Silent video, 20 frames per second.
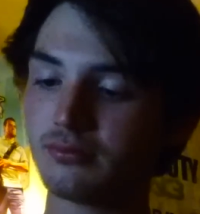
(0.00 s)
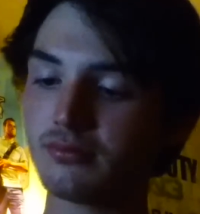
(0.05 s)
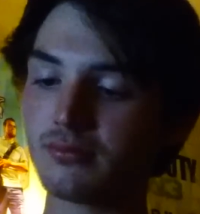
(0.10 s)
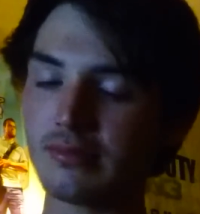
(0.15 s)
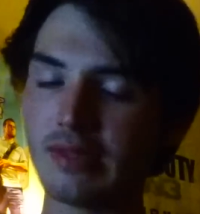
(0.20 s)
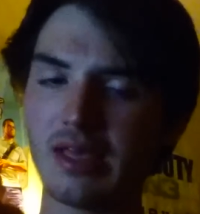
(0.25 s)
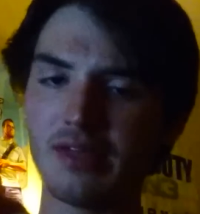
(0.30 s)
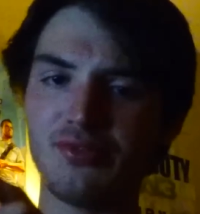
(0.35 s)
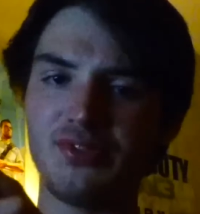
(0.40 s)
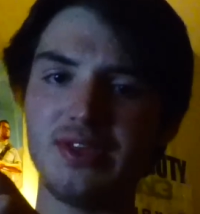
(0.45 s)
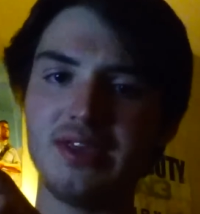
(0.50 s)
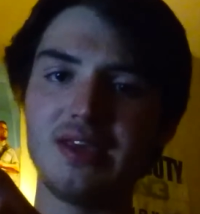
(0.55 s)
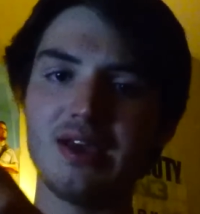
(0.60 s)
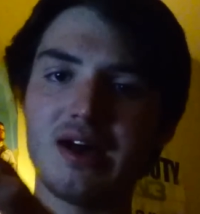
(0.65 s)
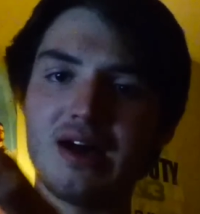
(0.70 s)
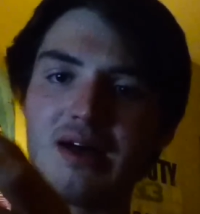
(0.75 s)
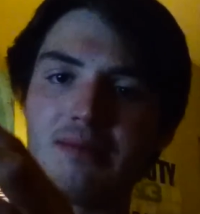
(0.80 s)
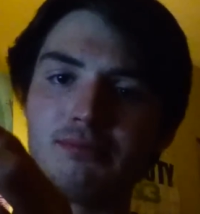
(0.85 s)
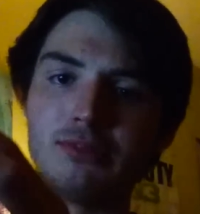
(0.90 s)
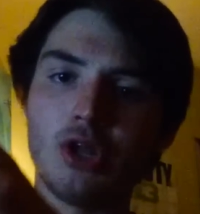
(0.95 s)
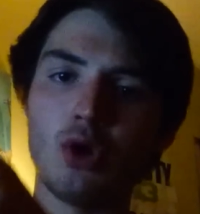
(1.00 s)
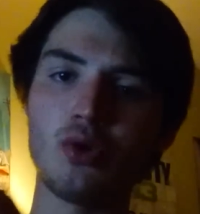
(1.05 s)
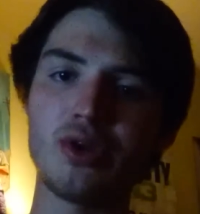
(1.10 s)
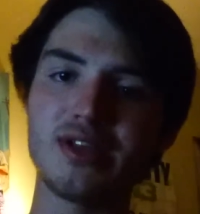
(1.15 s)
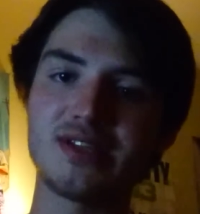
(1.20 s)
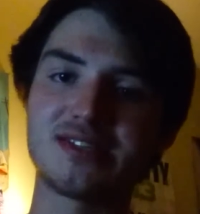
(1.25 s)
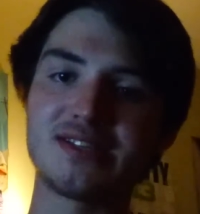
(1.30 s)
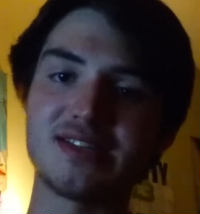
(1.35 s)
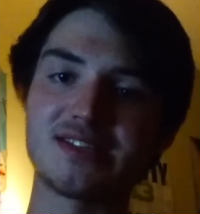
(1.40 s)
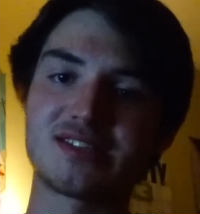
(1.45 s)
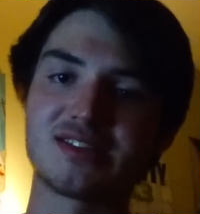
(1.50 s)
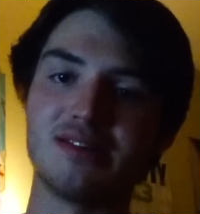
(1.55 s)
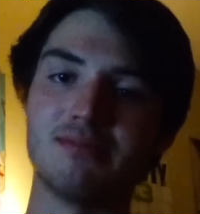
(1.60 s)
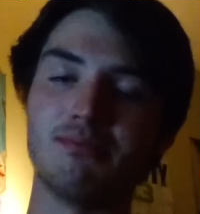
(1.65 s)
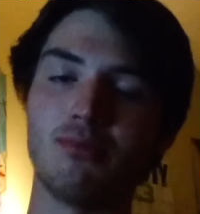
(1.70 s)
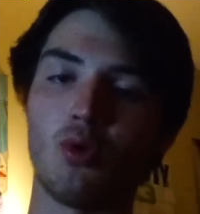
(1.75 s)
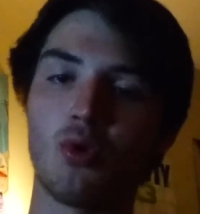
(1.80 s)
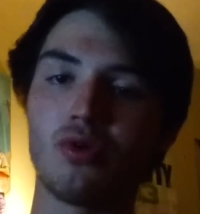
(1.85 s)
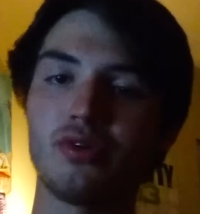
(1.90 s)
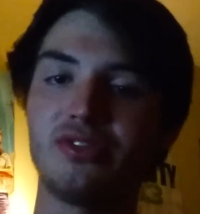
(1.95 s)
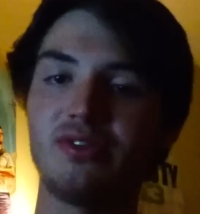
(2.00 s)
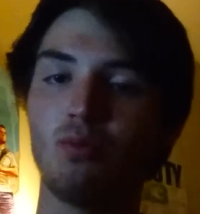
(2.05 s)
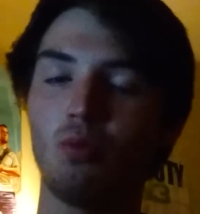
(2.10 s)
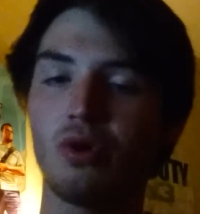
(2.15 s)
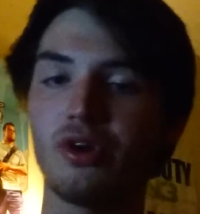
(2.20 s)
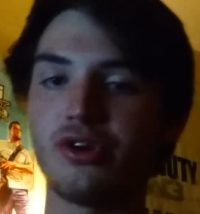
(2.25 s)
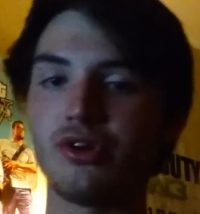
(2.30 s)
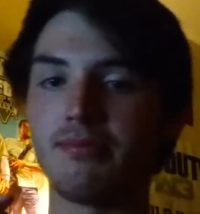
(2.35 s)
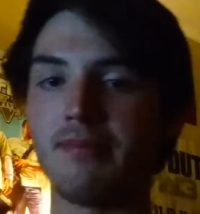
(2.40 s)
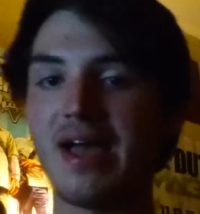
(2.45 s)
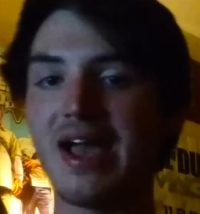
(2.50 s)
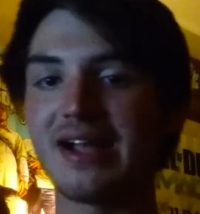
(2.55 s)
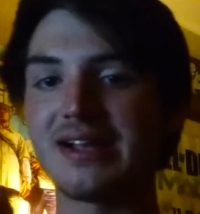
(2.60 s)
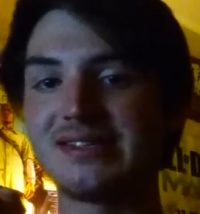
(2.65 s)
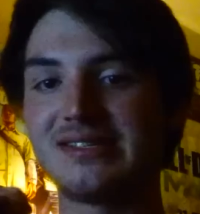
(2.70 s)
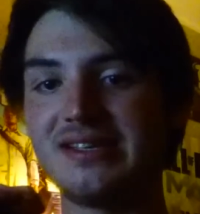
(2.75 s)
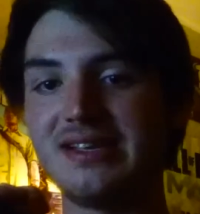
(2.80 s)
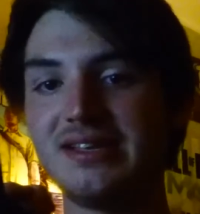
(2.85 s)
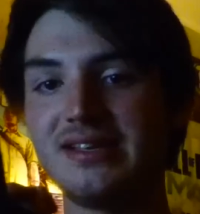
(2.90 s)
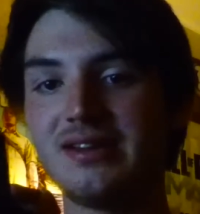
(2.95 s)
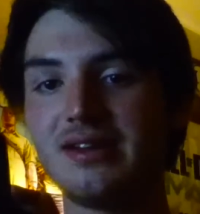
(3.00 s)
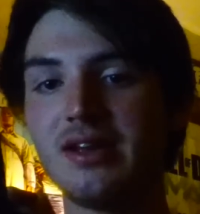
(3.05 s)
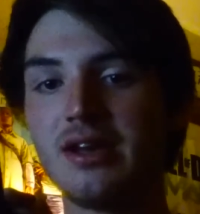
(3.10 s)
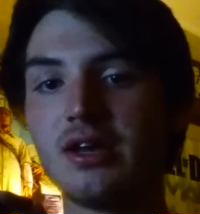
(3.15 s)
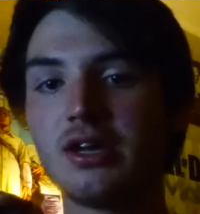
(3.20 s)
loading system, or where your magazine